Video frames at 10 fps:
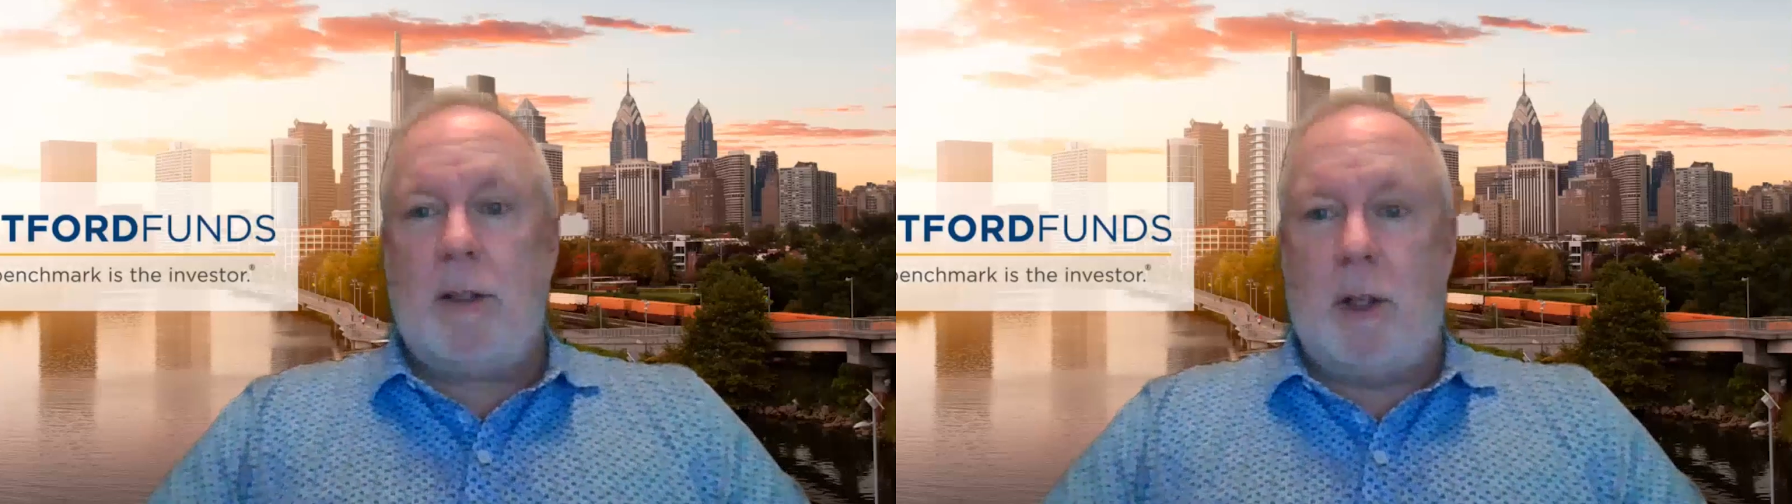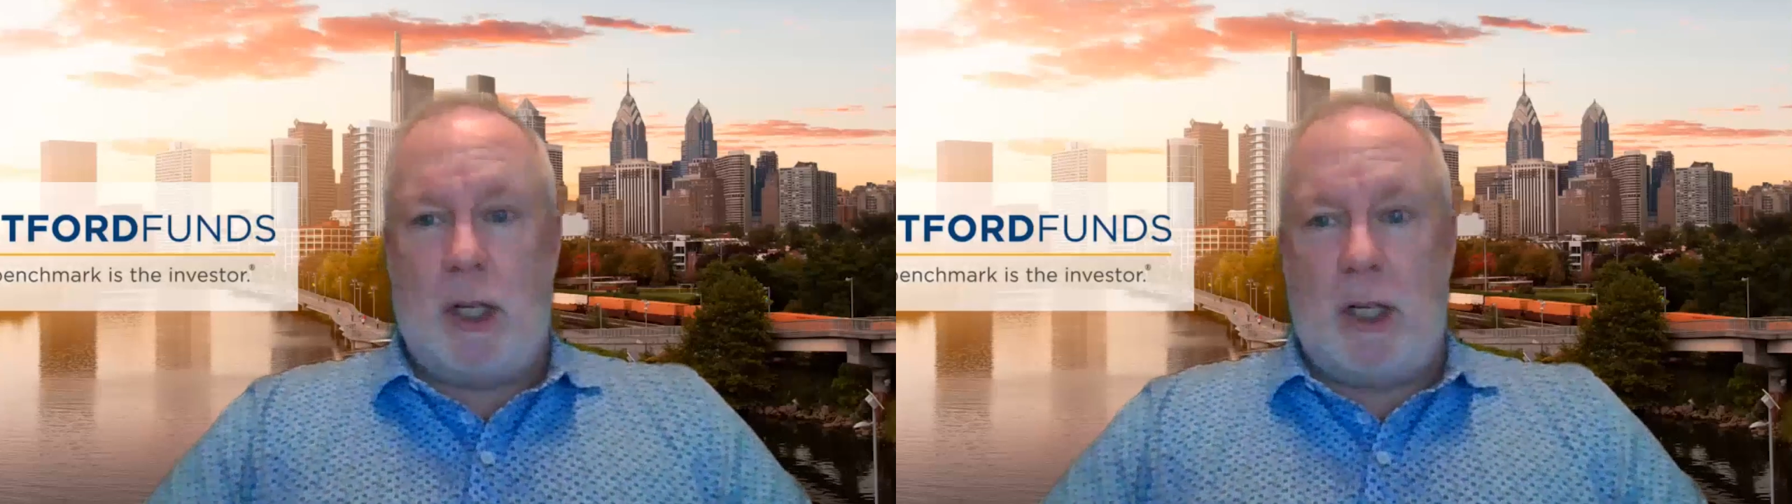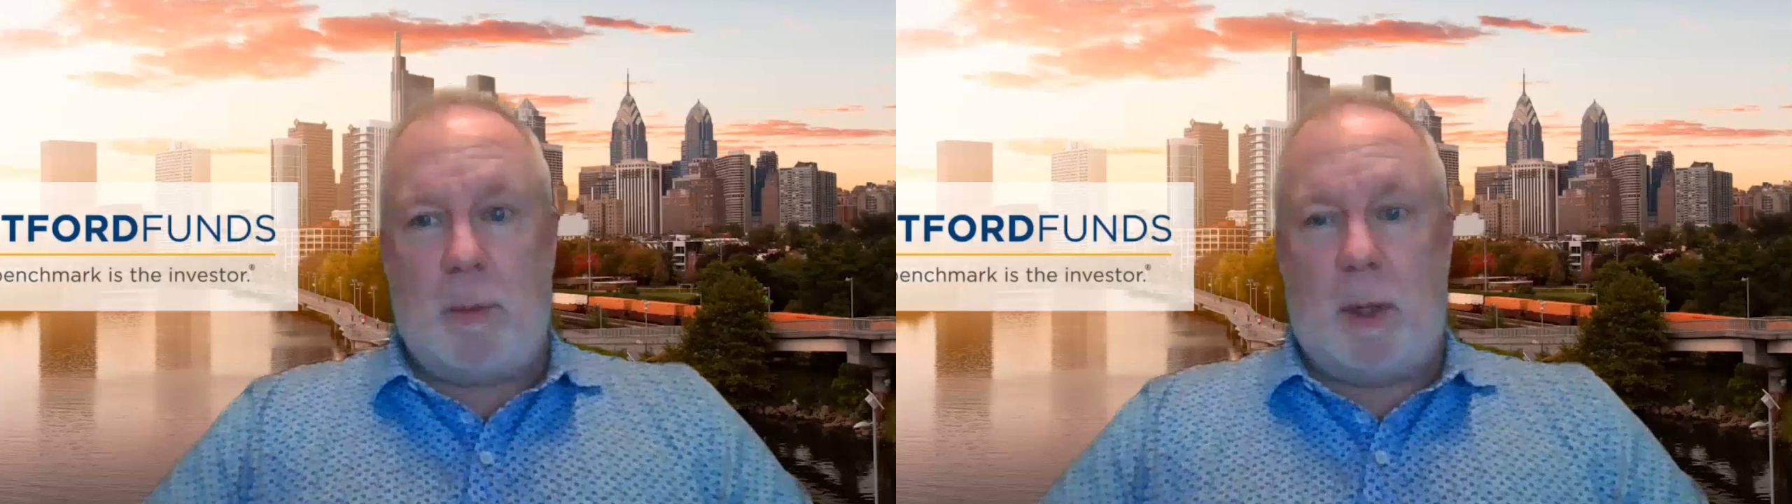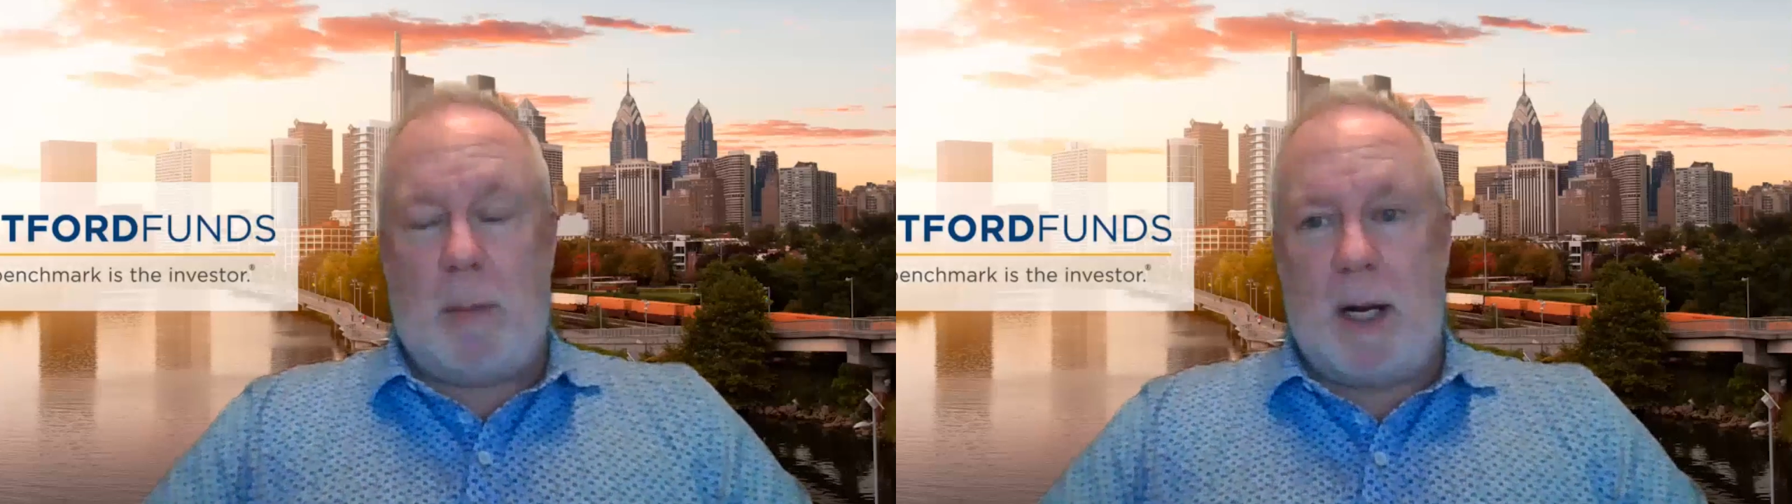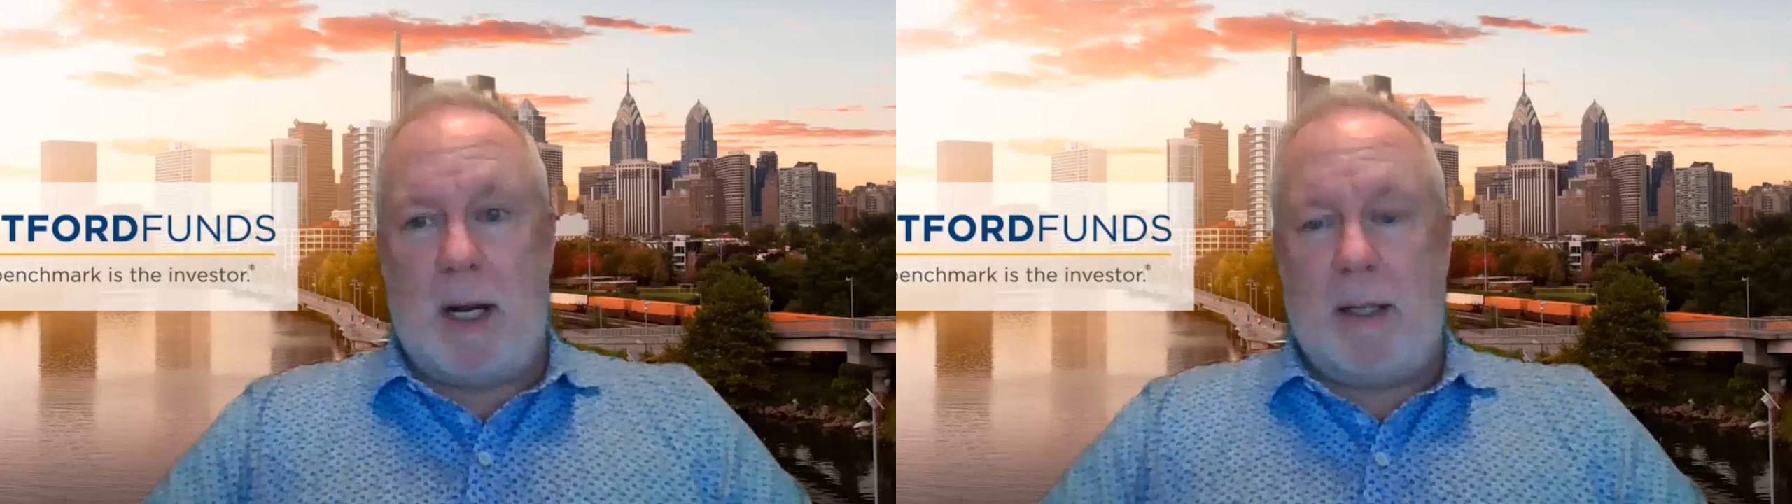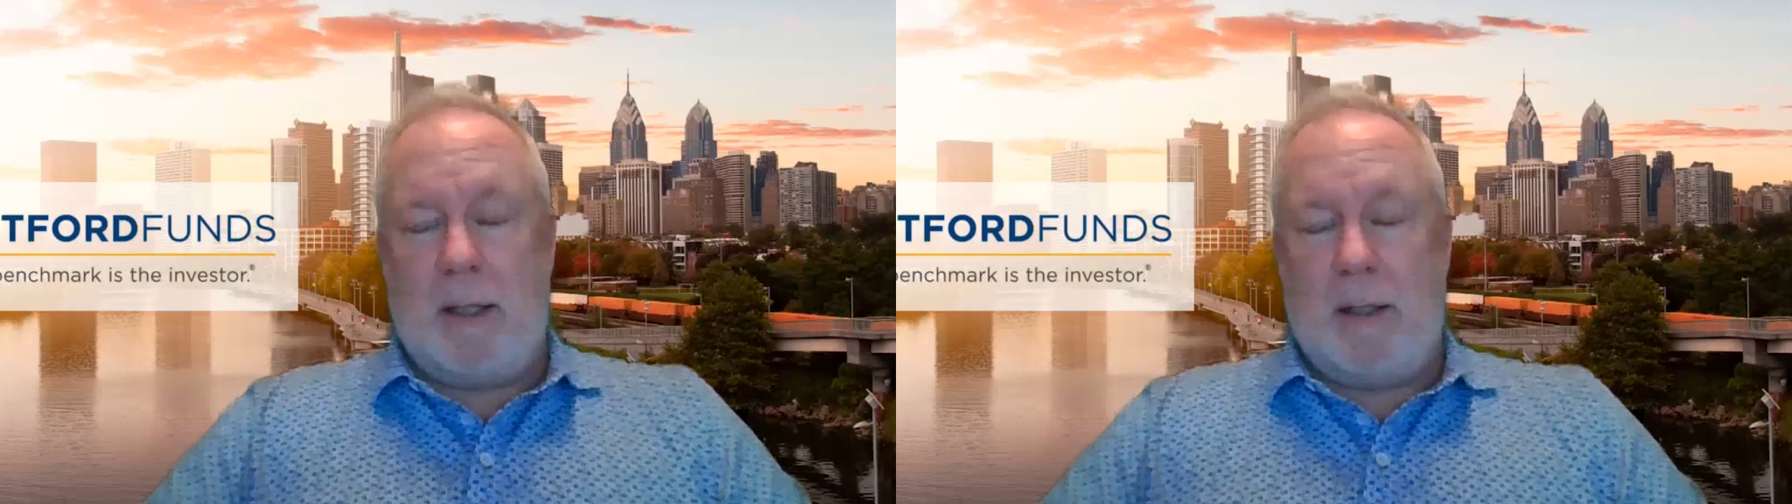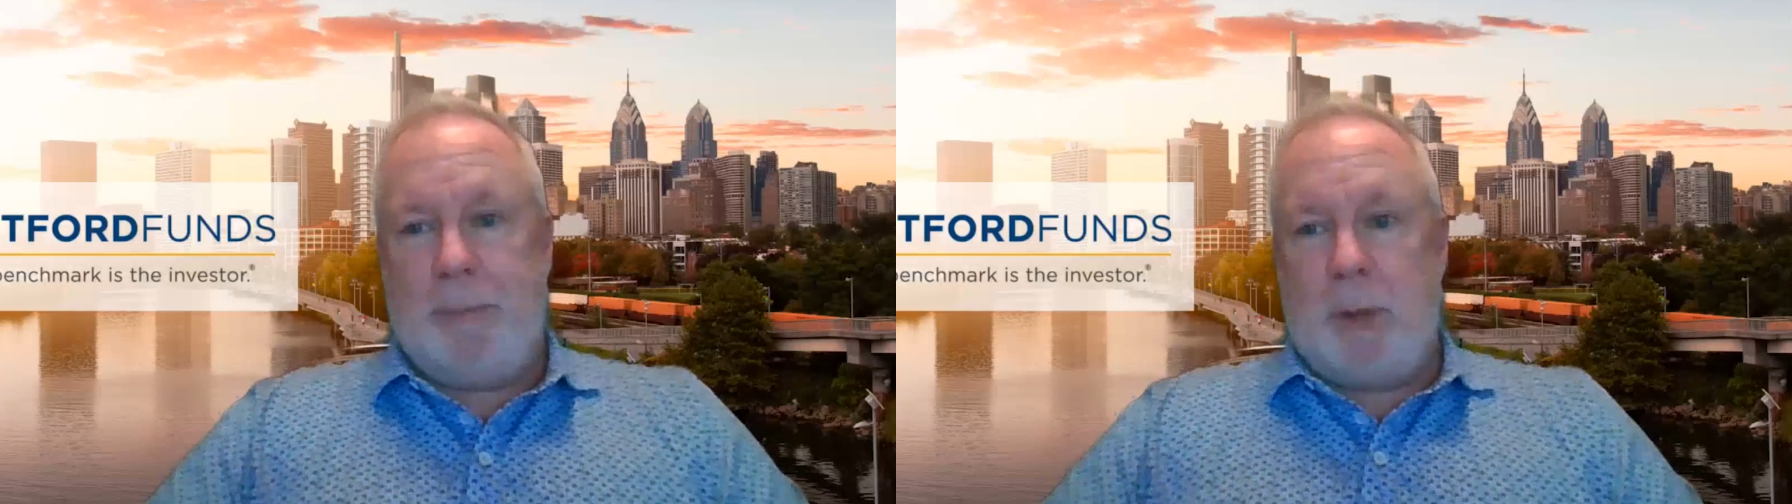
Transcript: to change my mind.